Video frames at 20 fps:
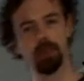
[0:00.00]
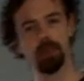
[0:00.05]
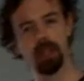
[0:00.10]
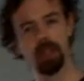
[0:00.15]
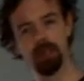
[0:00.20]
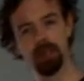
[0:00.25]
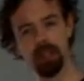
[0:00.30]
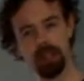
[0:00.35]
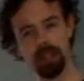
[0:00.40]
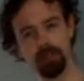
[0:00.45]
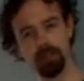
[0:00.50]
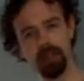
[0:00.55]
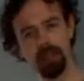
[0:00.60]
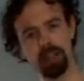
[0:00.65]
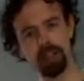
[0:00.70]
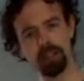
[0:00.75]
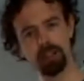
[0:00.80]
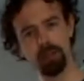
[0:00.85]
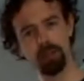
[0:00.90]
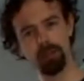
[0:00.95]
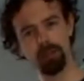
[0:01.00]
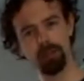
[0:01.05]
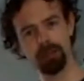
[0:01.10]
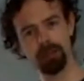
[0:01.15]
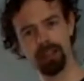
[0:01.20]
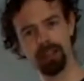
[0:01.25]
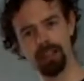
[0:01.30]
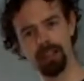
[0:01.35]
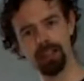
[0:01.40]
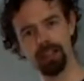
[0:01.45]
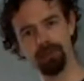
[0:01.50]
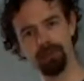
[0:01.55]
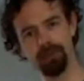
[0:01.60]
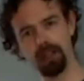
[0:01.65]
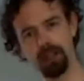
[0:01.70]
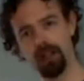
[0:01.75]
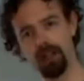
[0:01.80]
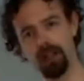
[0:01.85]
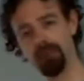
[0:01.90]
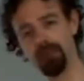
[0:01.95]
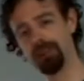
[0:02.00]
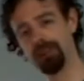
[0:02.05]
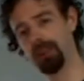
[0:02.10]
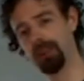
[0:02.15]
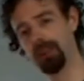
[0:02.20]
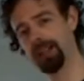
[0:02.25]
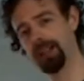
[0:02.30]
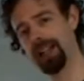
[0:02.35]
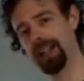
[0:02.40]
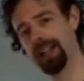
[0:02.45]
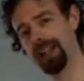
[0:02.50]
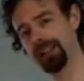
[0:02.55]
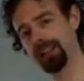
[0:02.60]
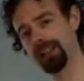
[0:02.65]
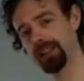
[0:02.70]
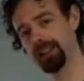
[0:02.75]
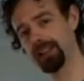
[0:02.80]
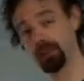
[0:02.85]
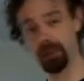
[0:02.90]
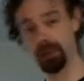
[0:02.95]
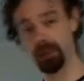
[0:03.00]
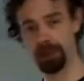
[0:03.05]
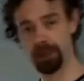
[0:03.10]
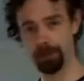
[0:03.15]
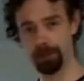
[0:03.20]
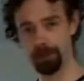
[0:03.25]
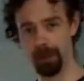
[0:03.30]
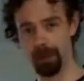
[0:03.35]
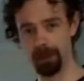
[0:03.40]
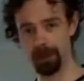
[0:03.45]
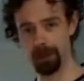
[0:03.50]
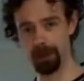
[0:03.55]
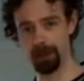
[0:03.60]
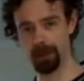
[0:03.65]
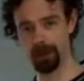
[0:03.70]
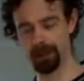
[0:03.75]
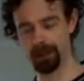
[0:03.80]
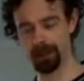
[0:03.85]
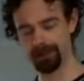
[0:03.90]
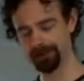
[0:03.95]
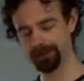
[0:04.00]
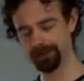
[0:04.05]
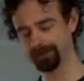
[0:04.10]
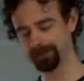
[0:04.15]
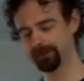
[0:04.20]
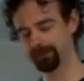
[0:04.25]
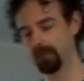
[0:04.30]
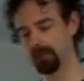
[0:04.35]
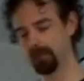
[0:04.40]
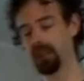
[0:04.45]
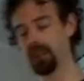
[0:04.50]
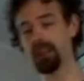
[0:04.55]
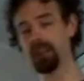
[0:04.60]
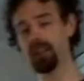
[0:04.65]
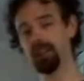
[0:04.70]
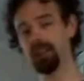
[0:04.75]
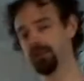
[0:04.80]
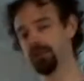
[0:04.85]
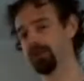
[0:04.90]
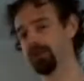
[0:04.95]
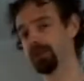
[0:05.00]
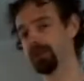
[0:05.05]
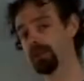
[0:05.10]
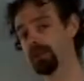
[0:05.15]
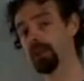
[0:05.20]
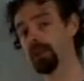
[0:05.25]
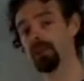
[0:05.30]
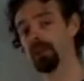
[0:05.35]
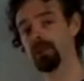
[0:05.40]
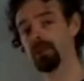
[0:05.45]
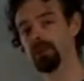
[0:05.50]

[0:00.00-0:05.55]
The ingredients we will need for our floating islands with spun sugar. Îles flottantes